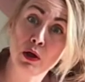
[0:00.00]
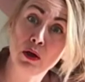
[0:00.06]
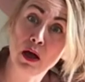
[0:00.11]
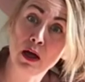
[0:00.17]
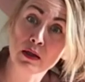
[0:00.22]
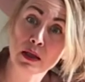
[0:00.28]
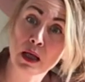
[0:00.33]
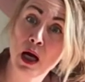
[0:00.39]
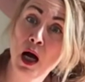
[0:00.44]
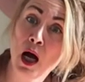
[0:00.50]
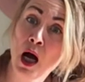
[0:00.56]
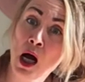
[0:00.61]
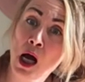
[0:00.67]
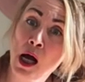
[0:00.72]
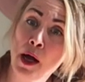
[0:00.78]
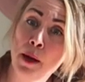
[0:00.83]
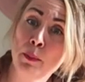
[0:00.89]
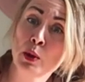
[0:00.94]
glass
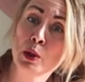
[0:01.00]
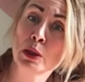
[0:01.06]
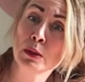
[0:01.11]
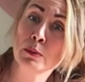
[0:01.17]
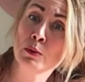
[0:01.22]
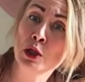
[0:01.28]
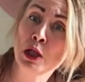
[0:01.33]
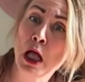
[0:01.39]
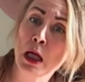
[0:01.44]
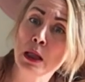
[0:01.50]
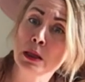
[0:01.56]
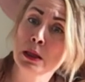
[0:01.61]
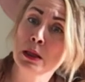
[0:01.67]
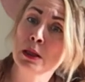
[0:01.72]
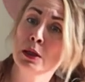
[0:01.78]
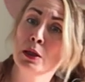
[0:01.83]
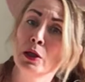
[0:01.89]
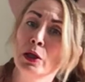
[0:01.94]
high, put some
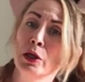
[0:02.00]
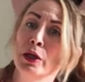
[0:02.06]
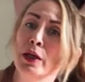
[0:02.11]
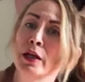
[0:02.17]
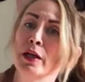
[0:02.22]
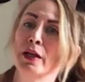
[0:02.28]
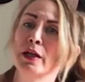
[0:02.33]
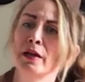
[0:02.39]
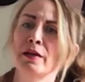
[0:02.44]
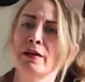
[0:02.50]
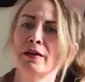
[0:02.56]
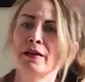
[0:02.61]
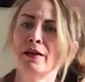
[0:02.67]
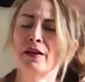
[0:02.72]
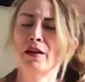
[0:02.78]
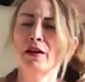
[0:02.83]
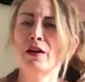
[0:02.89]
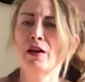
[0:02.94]
glasses on, hey?
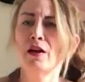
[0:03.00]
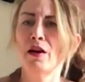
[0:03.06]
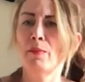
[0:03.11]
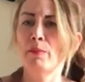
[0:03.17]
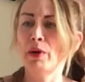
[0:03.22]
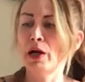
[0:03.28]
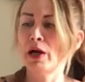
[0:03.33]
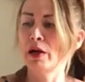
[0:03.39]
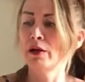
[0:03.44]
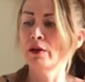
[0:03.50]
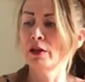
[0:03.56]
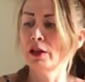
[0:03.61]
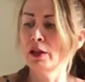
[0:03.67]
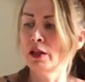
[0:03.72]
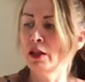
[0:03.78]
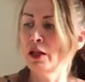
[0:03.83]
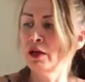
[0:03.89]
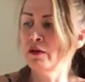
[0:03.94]
but I
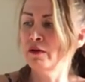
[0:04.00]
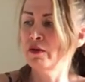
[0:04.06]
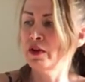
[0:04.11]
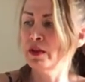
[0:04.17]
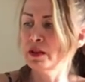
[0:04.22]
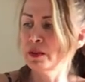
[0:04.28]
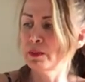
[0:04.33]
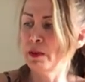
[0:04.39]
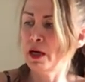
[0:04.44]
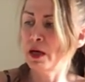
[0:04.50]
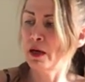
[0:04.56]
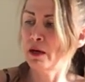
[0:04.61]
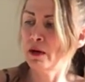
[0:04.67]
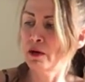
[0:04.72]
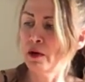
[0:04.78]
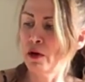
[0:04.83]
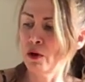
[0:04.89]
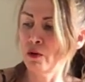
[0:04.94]
love this
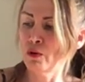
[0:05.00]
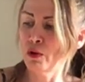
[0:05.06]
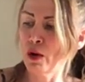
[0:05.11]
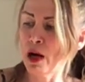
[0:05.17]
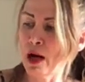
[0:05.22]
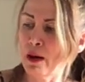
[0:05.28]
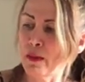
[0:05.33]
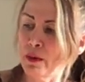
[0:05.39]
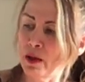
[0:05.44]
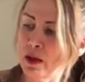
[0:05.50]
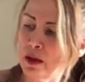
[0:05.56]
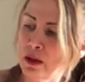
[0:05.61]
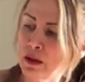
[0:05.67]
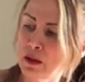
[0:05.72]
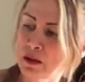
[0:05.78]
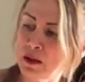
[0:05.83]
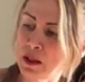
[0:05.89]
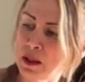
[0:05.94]
pattern. Oh crap, it
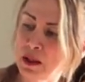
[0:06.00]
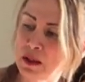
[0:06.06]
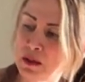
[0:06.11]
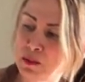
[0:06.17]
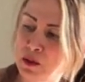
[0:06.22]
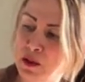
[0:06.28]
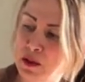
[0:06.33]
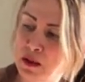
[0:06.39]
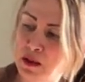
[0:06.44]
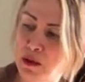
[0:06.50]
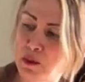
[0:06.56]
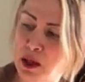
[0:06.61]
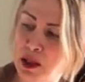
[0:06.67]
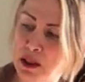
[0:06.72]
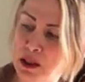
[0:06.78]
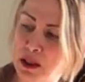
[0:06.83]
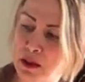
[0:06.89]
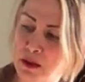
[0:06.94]
looks like it's missing a
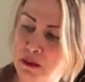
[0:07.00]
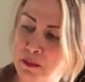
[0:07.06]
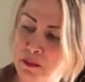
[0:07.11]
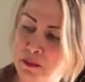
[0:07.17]
button.